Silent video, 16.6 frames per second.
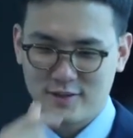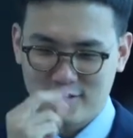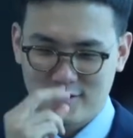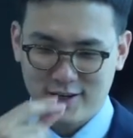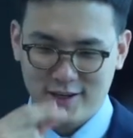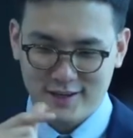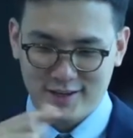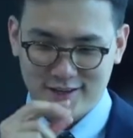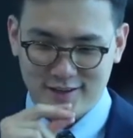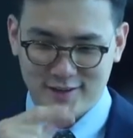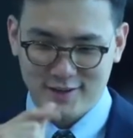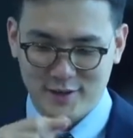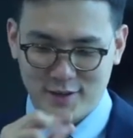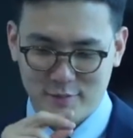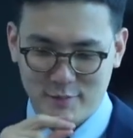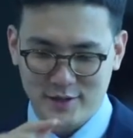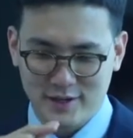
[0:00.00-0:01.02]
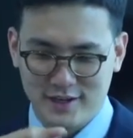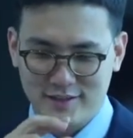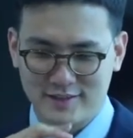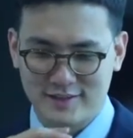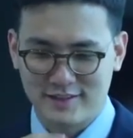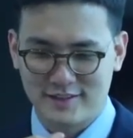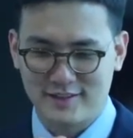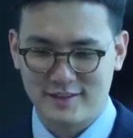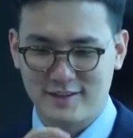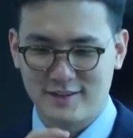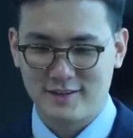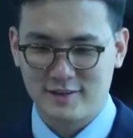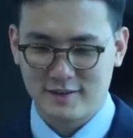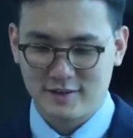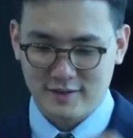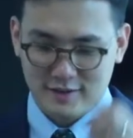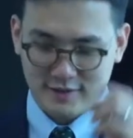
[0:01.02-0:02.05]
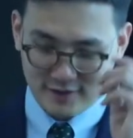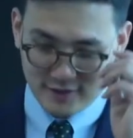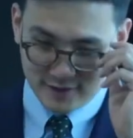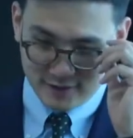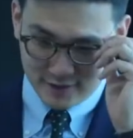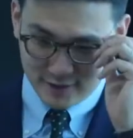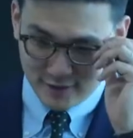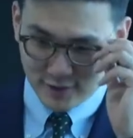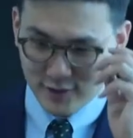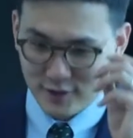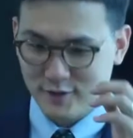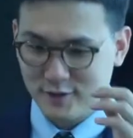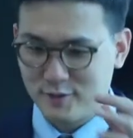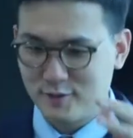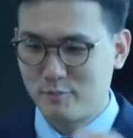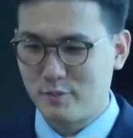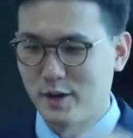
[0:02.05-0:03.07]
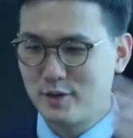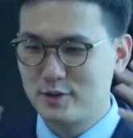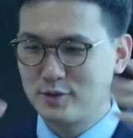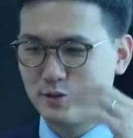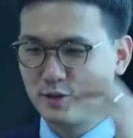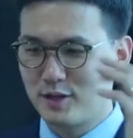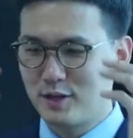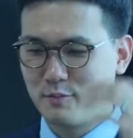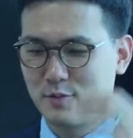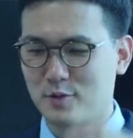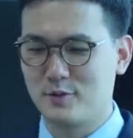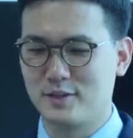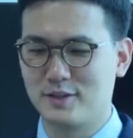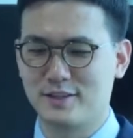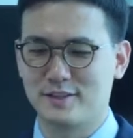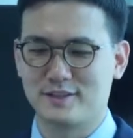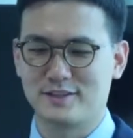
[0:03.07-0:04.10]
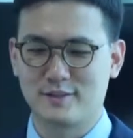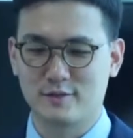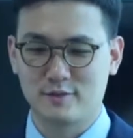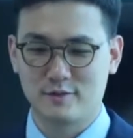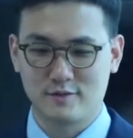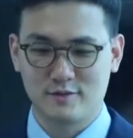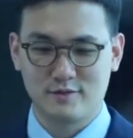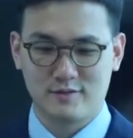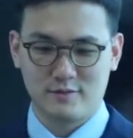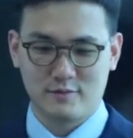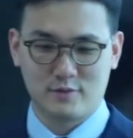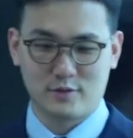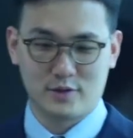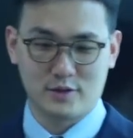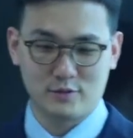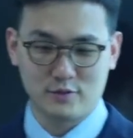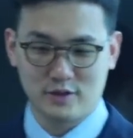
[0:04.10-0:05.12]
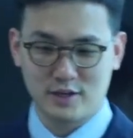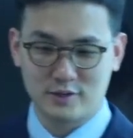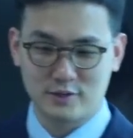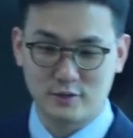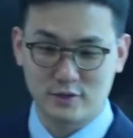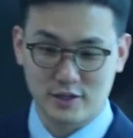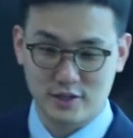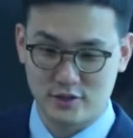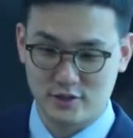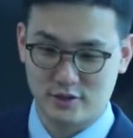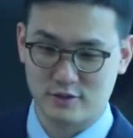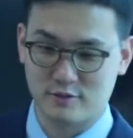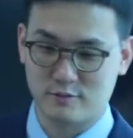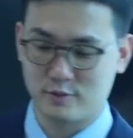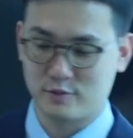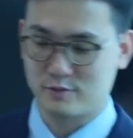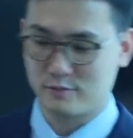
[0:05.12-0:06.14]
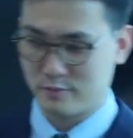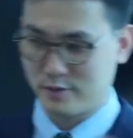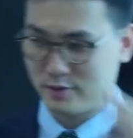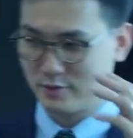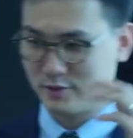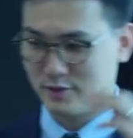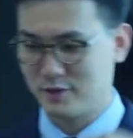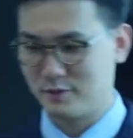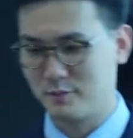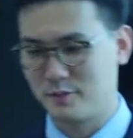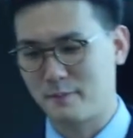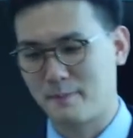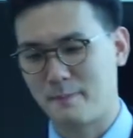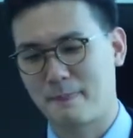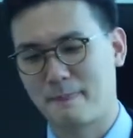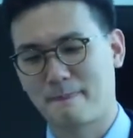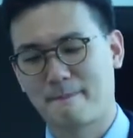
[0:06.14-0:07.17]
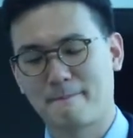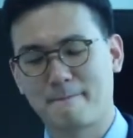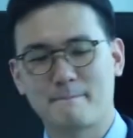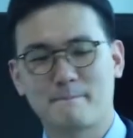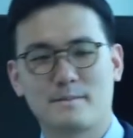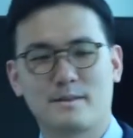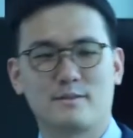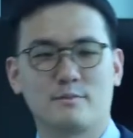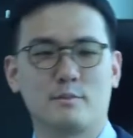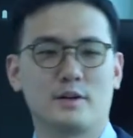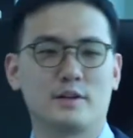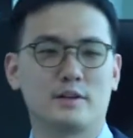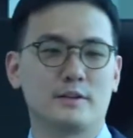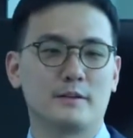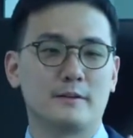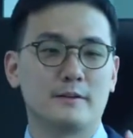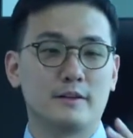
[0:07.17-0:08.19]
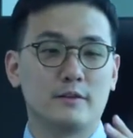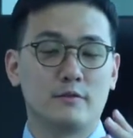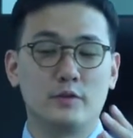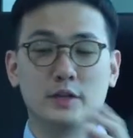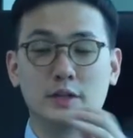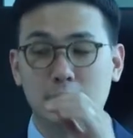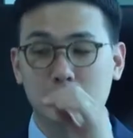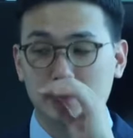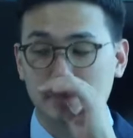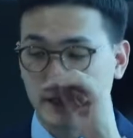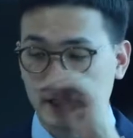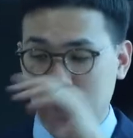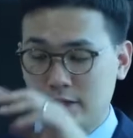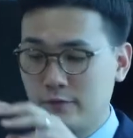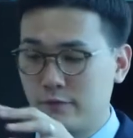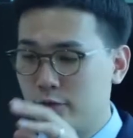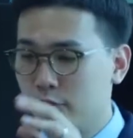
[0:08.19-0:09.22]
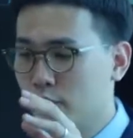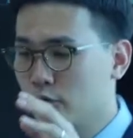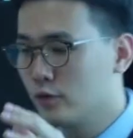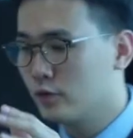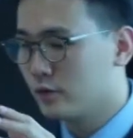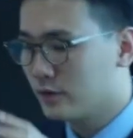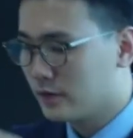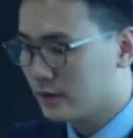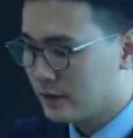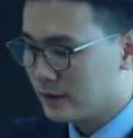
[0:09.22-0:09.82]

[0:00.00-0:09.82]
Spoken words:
Hey, look at me, guys. Okay, parents, look at me only then. Okay, you guys look at each other, but parents, look at me. But really, like, if you